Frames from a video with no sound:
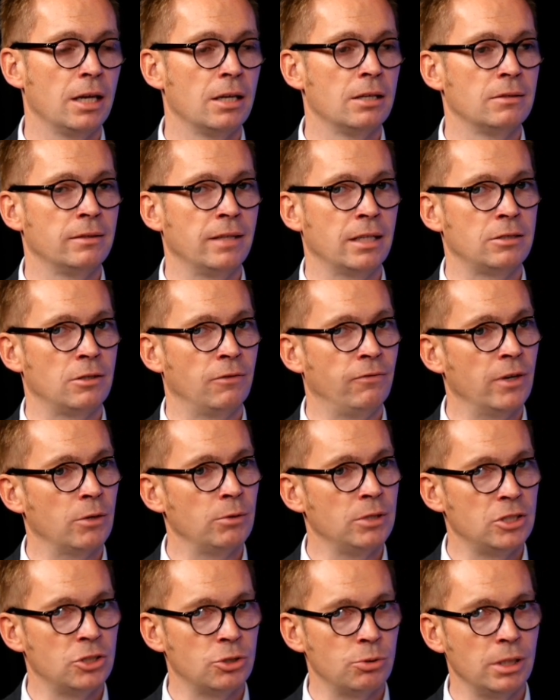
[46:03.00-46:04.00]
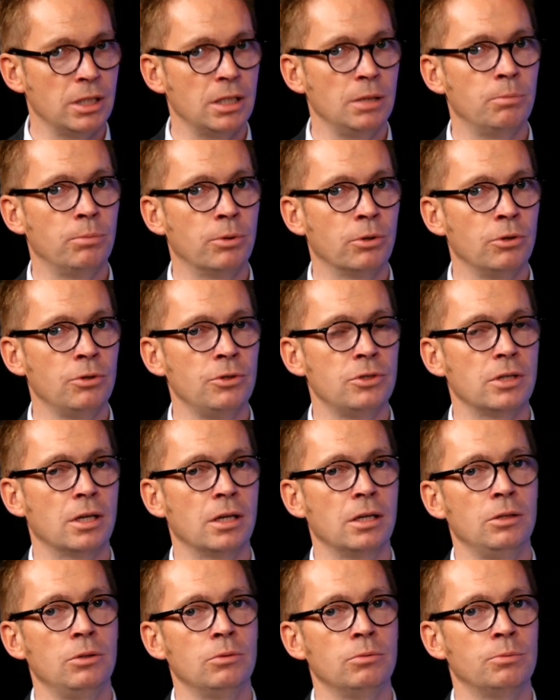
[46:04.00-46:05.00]
So that's a very tricky point,
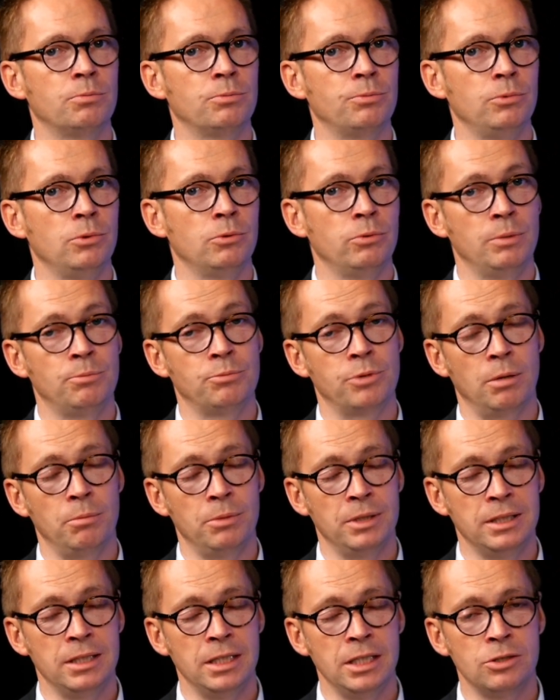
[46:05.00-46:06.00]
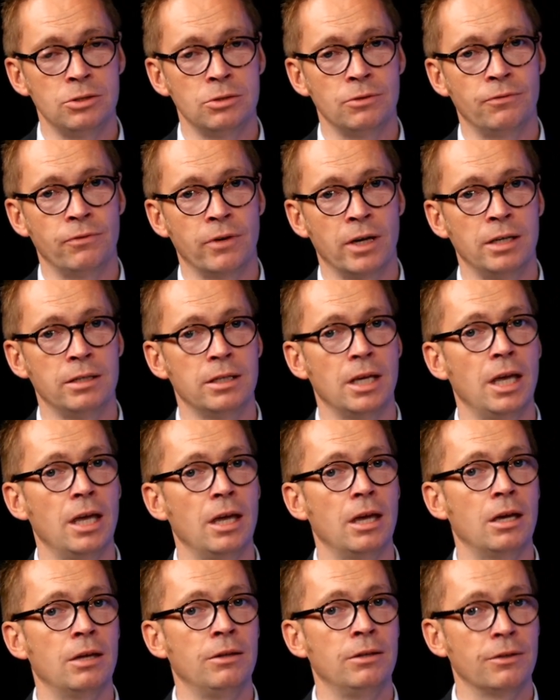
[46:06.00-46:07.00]
and you would probably need to find
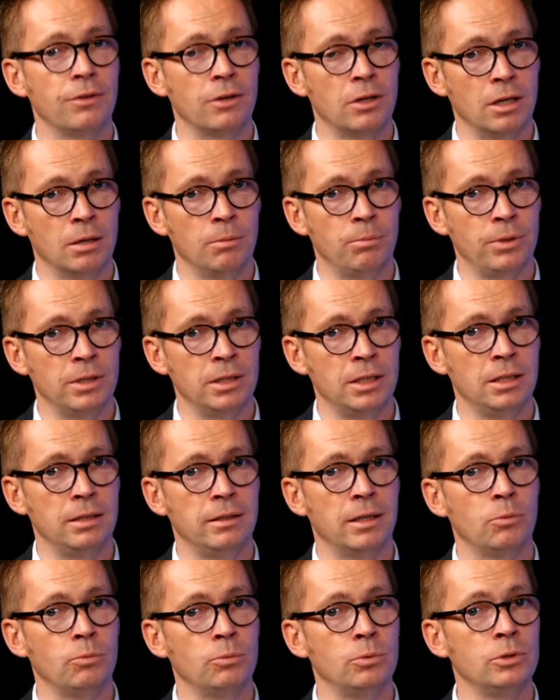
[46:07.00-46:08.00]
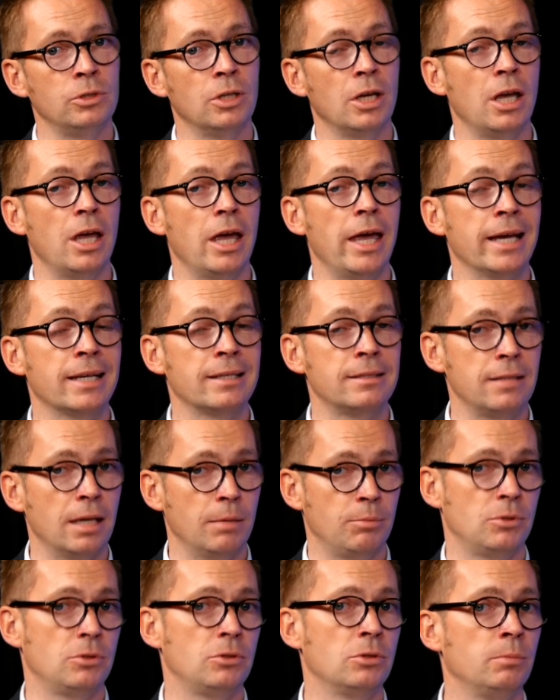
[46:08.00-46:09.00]
another company that would
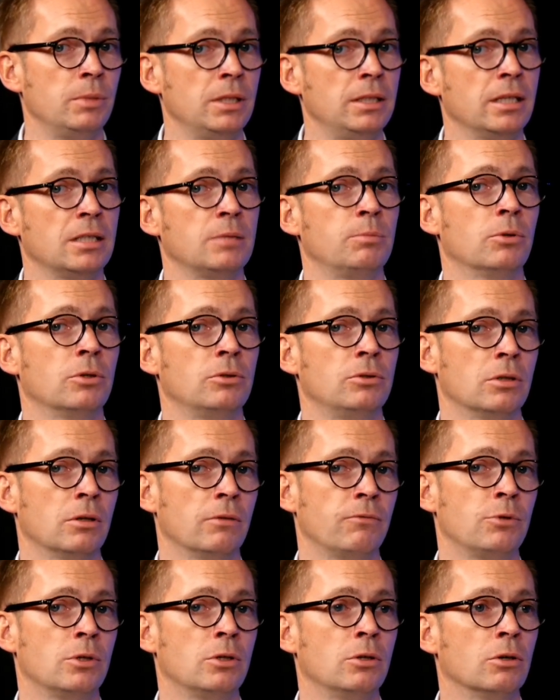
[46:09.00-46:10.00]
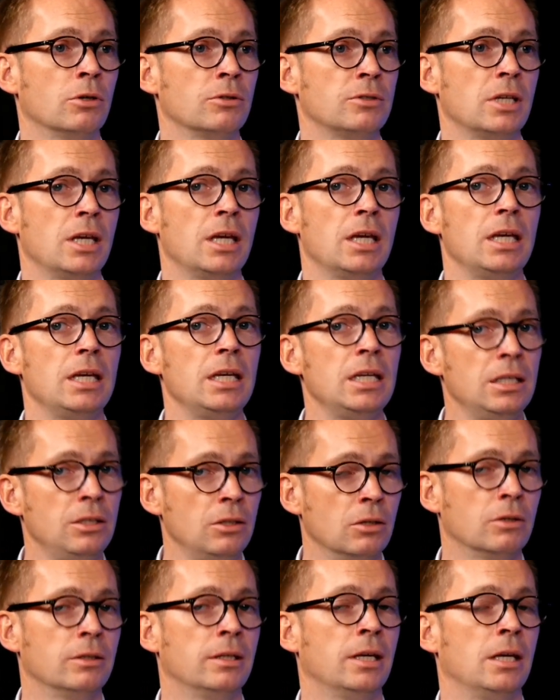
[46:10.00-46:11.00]
accept to be the exporter of records in
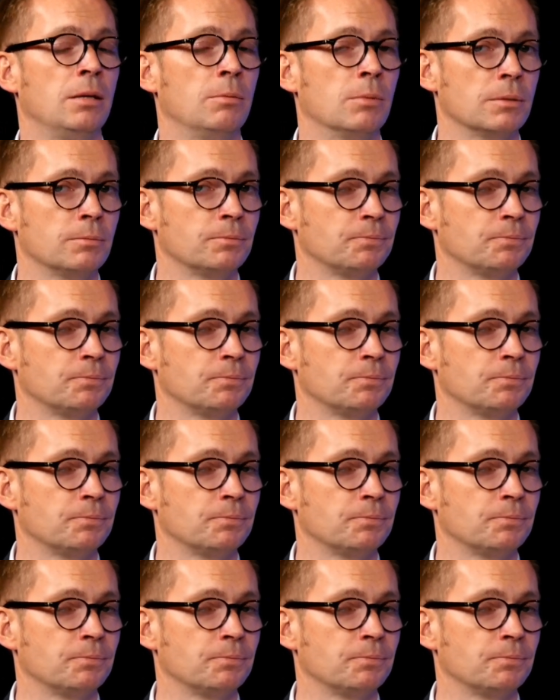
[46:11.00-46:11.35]
your name.